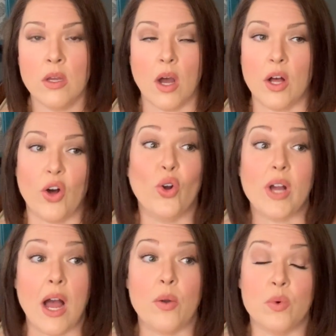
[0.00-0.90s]

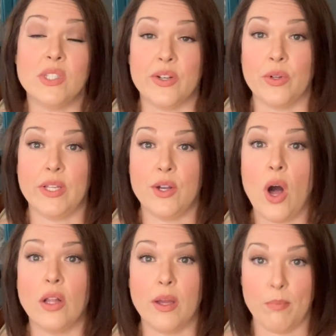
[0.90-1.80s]
I will literally
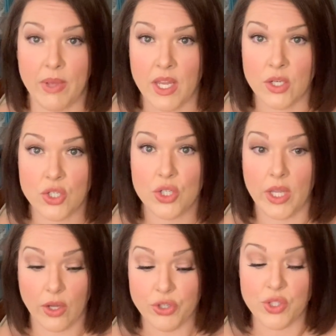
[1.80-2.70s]
call it binge.
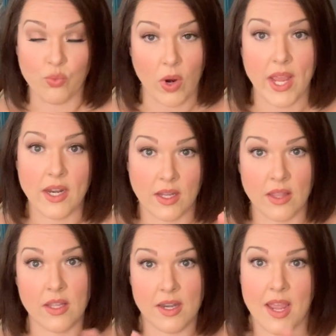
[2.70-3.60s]
Like I'll just write
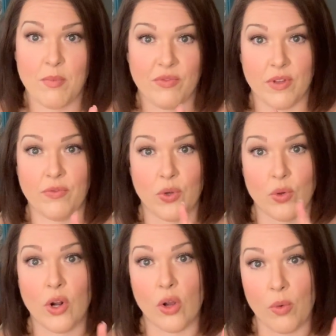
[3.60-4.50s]
in the name of the
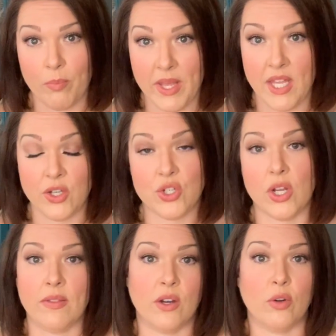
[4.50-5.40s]
food, I'll go binge,
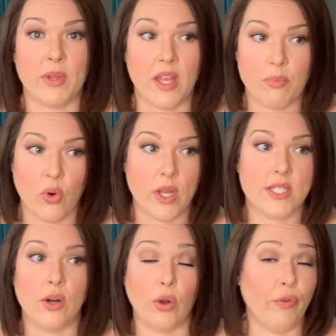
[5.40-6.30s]
and then it'll be like
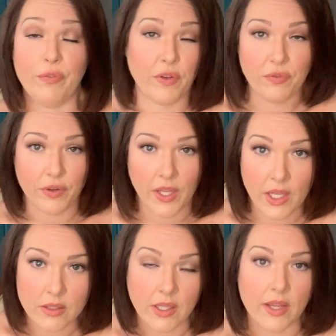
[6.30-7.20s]
points and I'll go
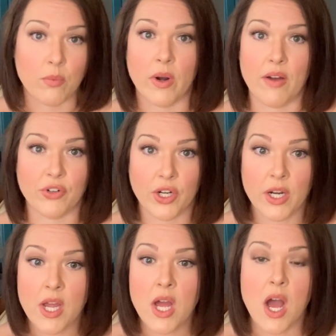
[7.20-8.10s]
50, like
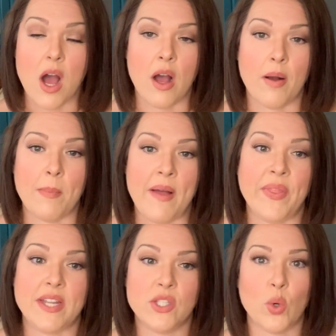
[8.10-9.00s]
whatever. And
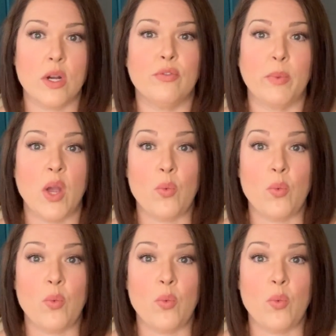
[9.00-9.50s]
that's sort of my